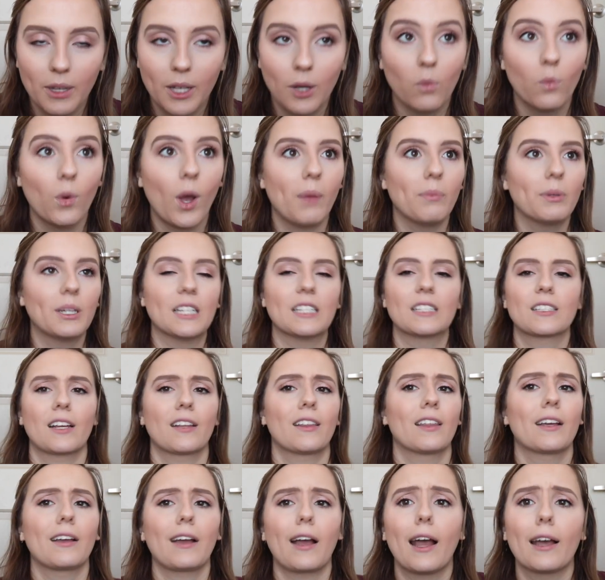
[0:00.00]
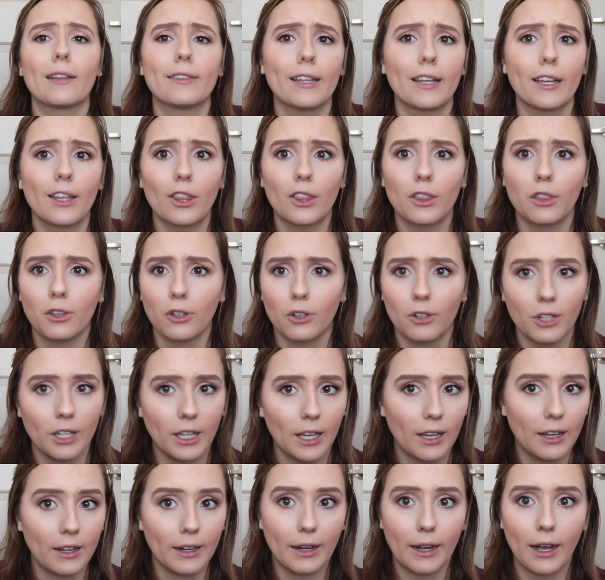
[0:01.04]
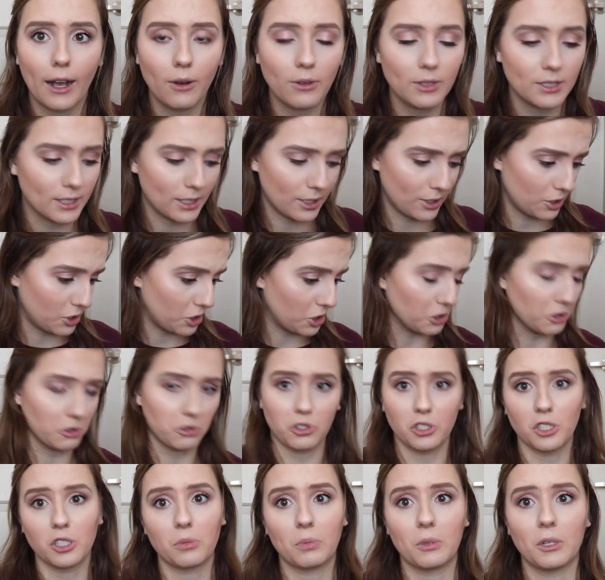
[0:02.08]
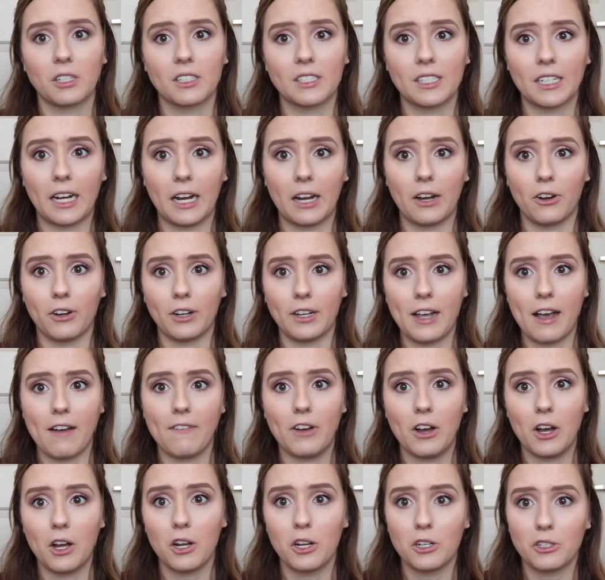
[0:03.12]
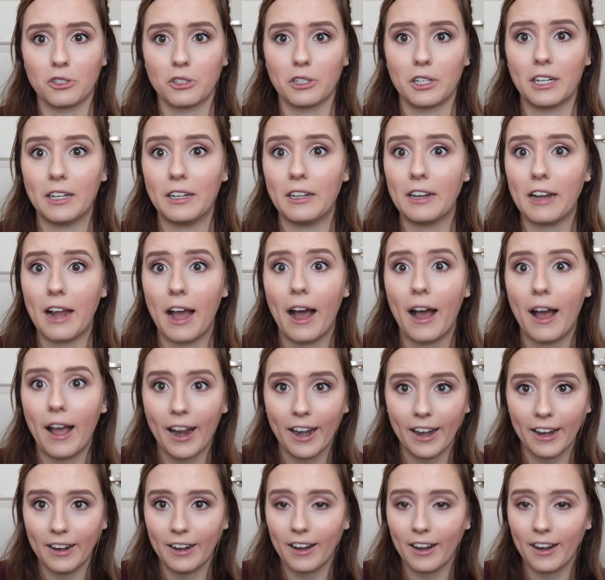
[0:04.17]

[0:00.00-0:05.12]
Like Webkins, I think I had like 30, and now it's like children's books and I already have 109,